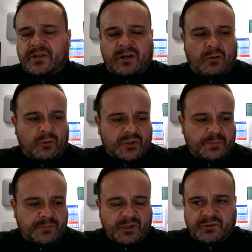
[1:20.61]
And of
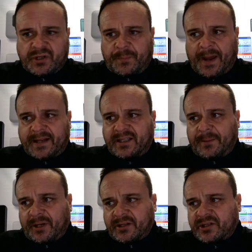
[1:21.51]
course, due to the
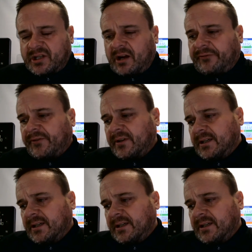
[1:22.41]
pandemic and stuff,